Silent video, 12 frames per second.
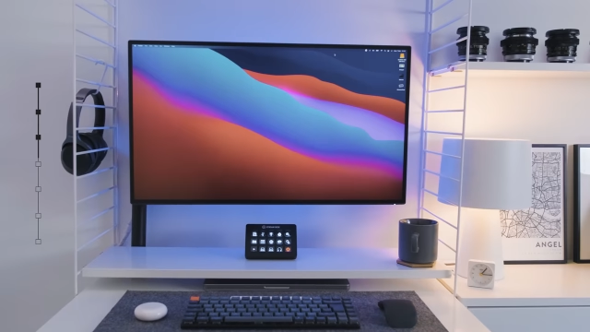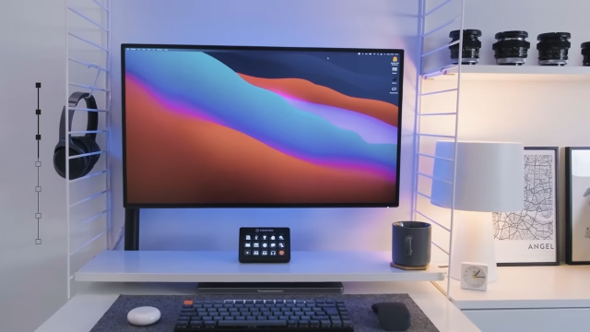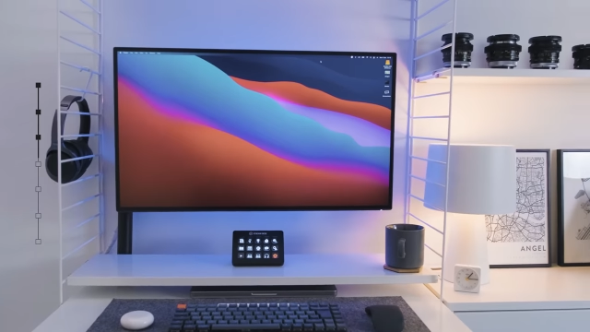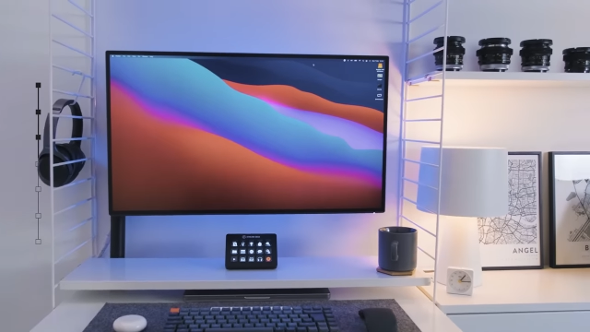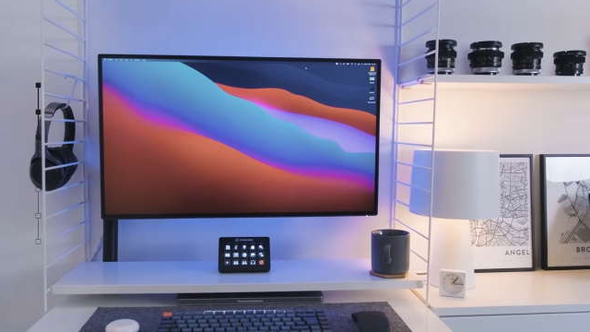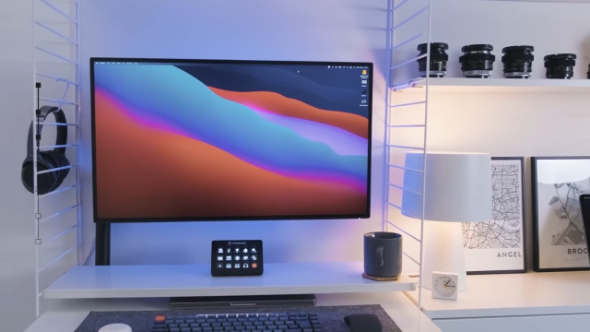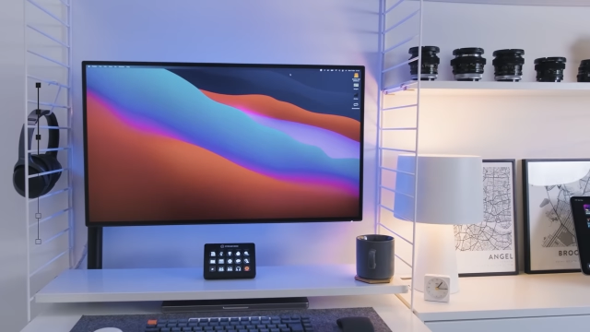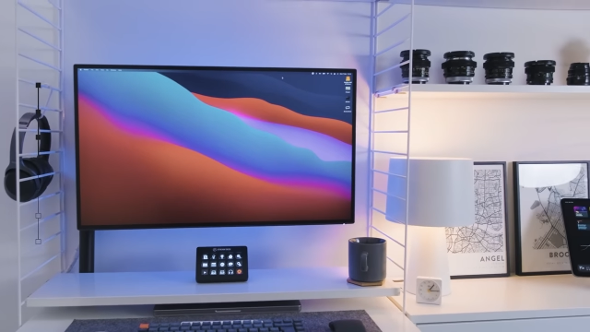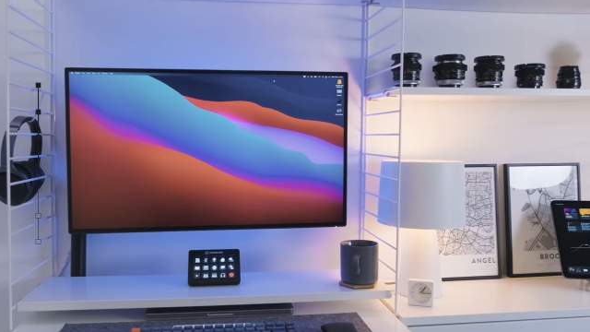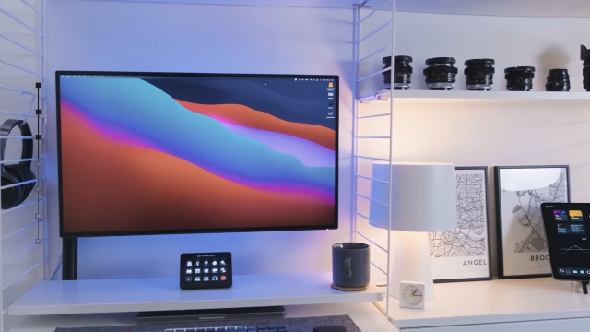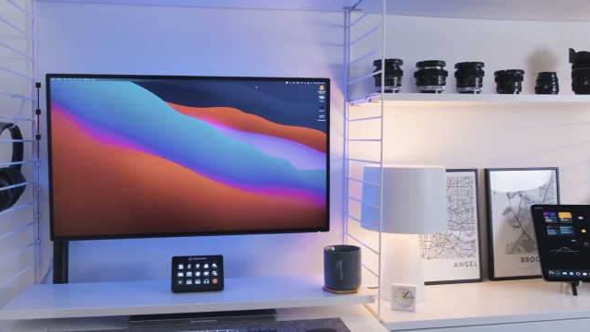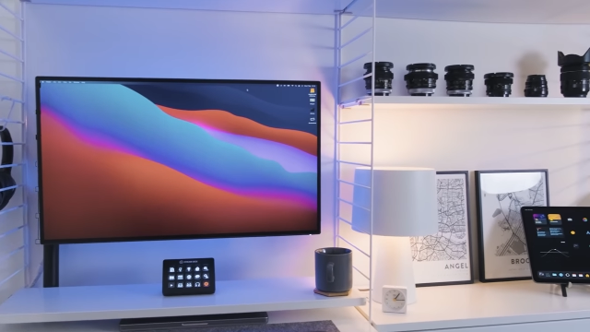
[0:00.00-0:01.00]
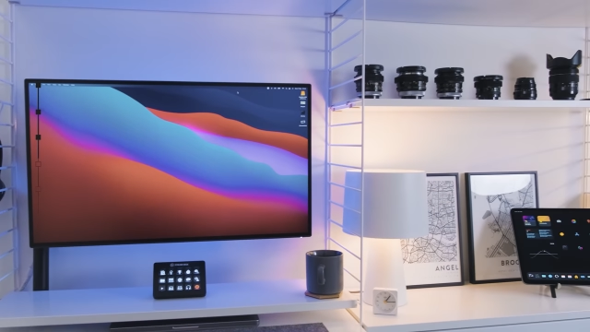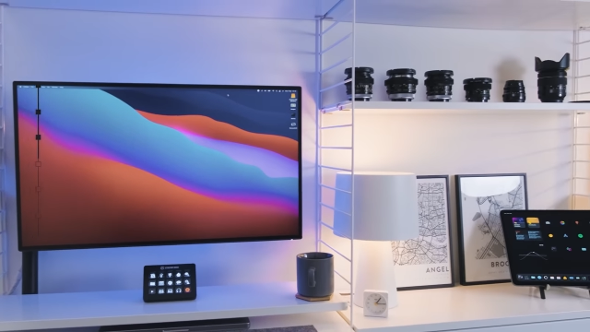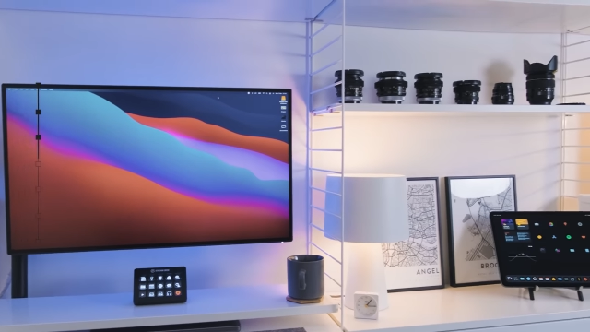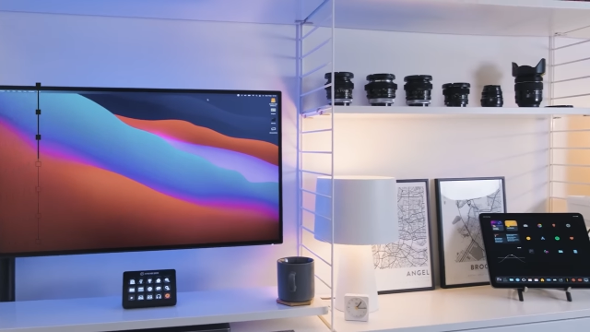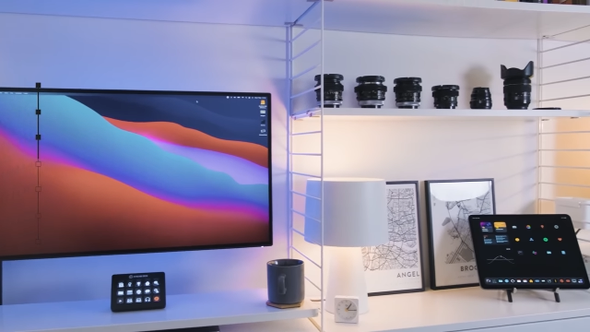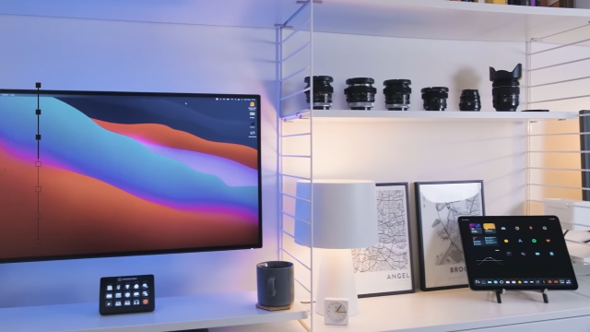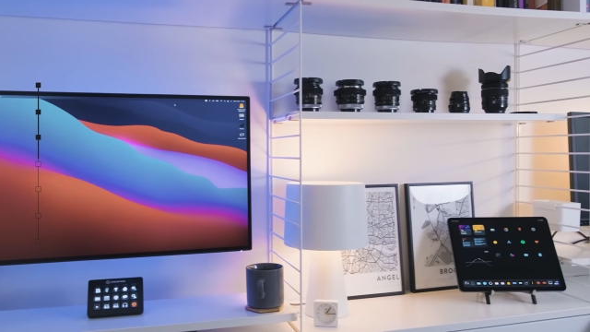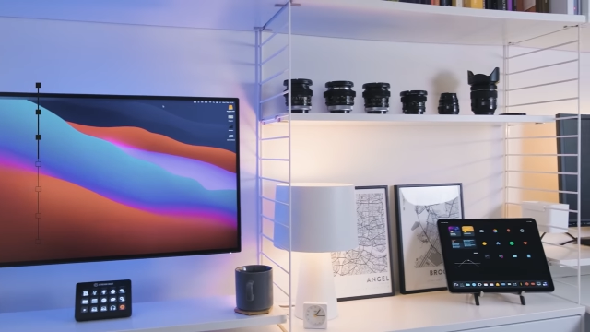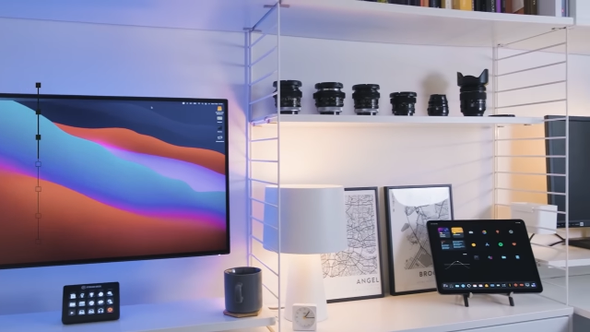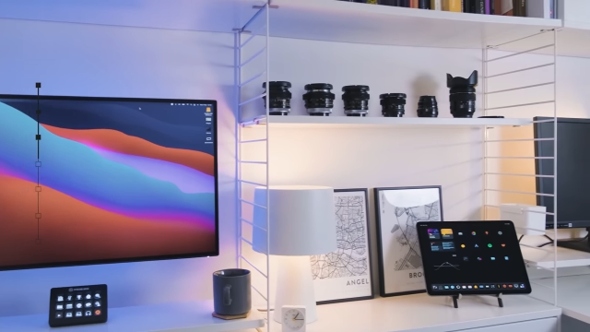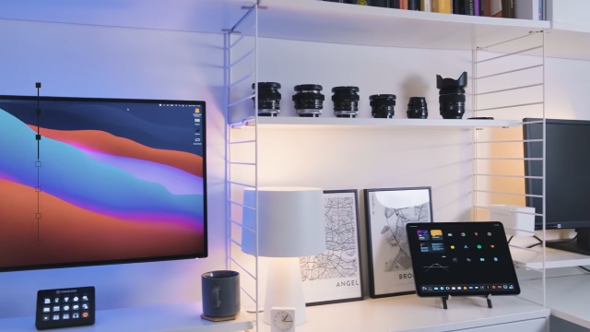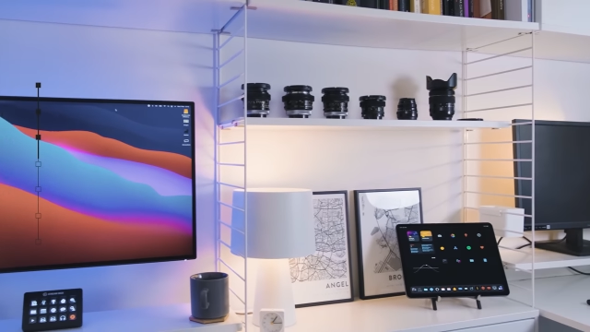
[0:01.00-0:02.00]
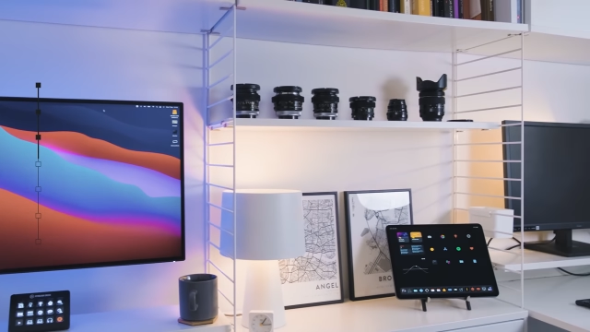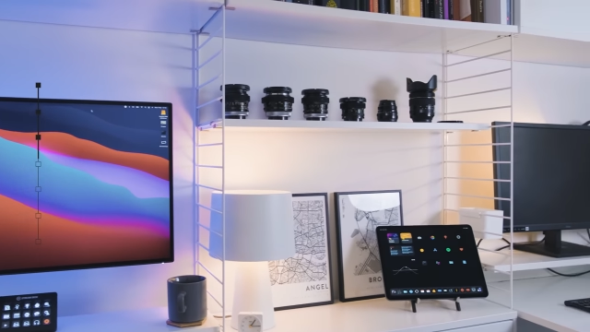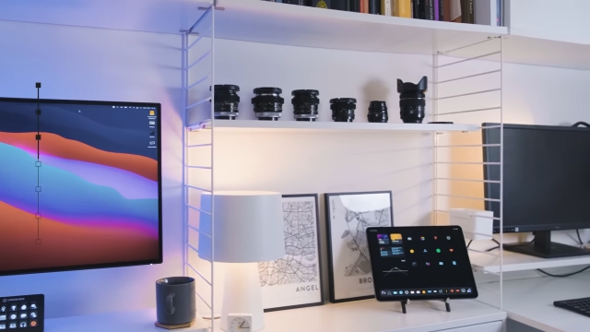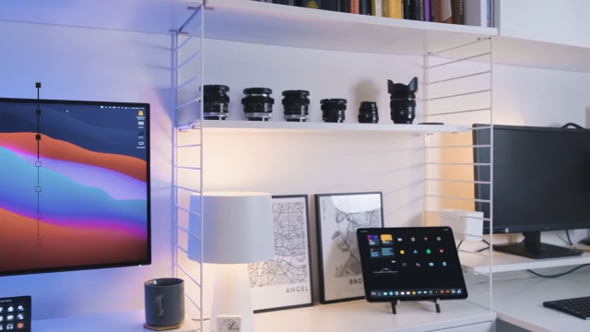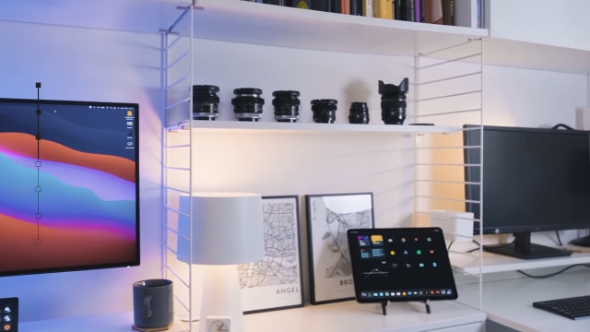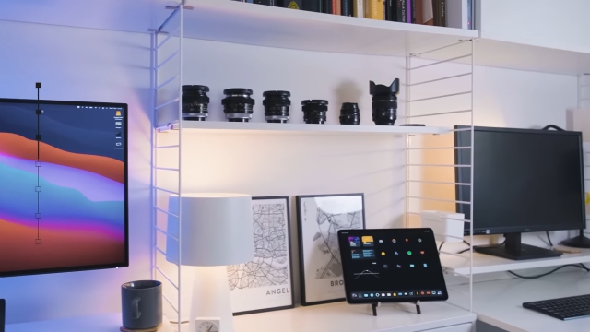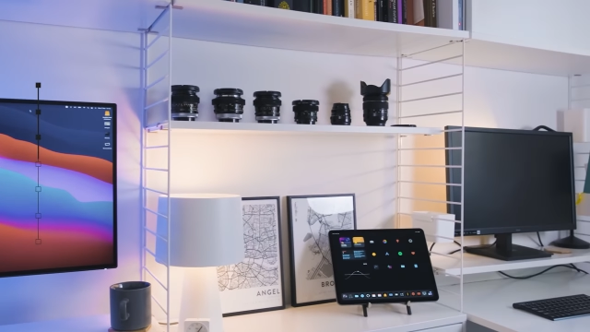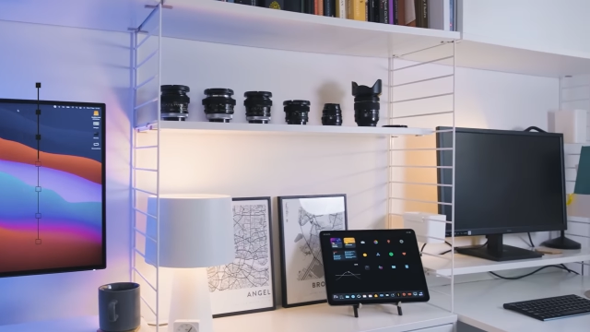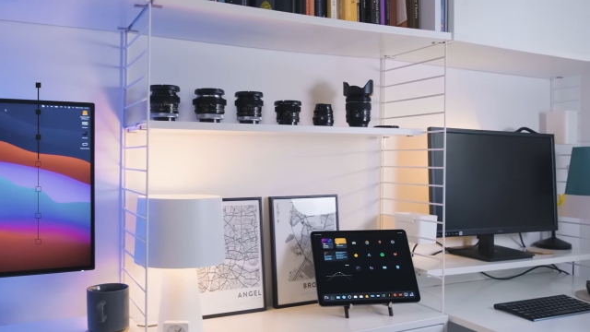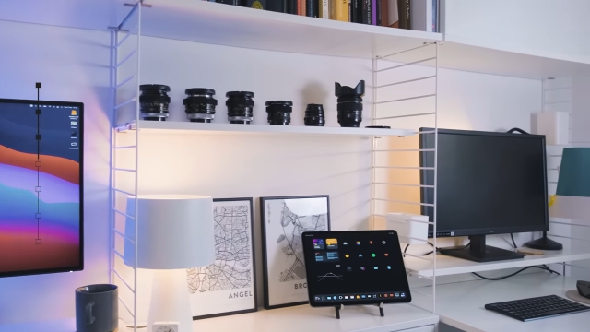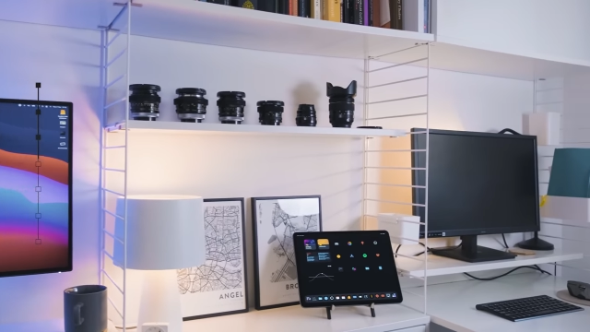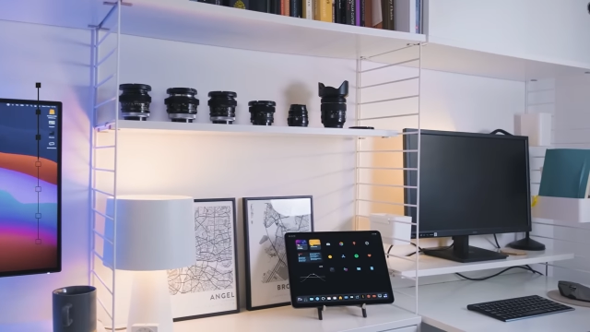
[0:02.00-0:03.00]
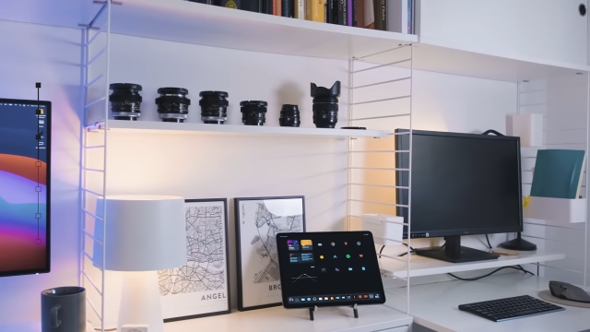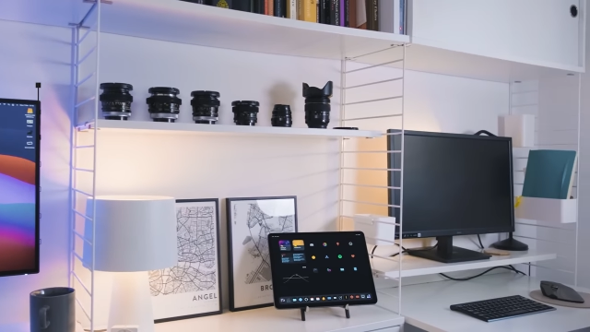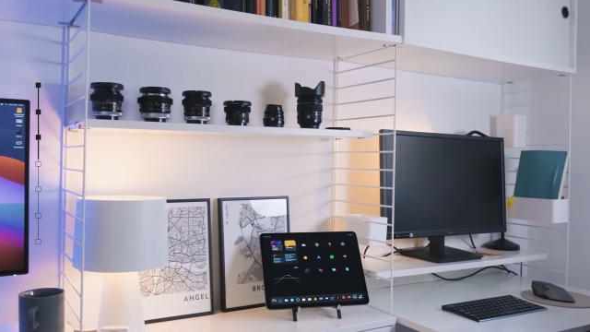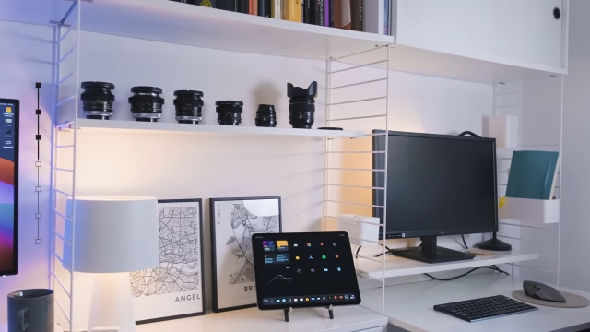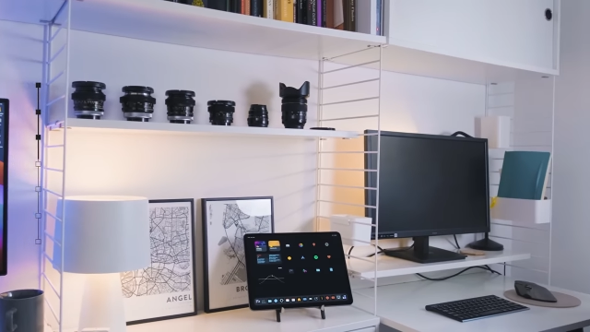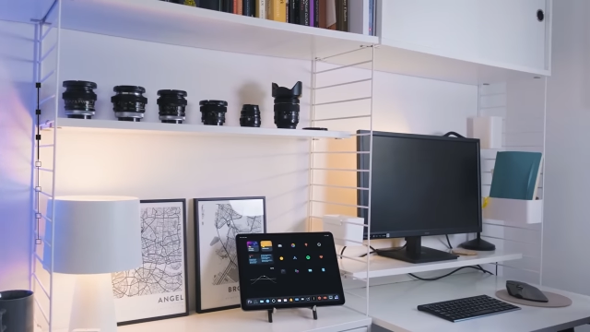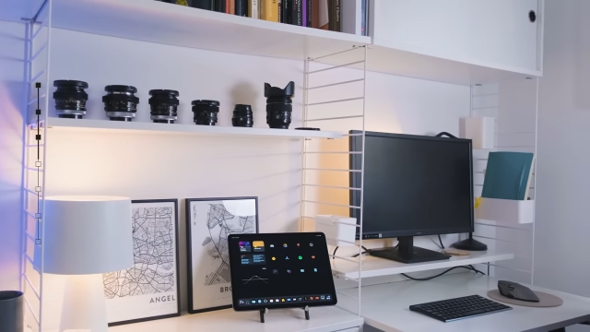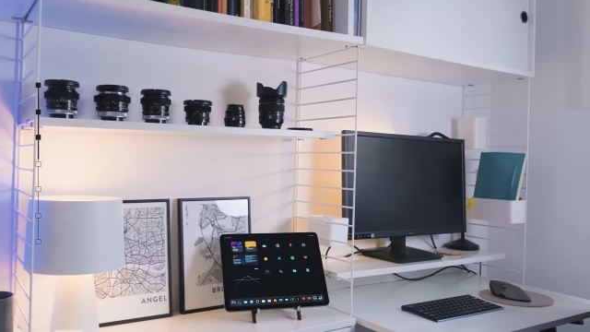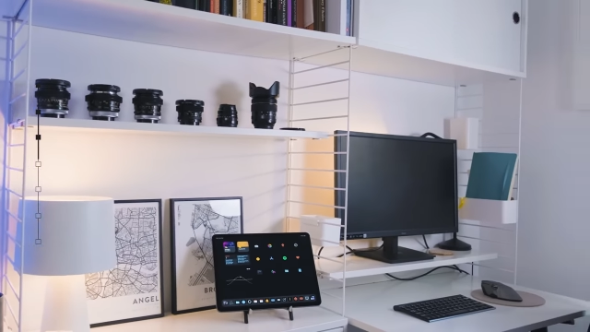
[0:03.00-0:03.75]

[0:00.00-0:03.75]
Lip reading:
No face is visible, so there are no lips to read.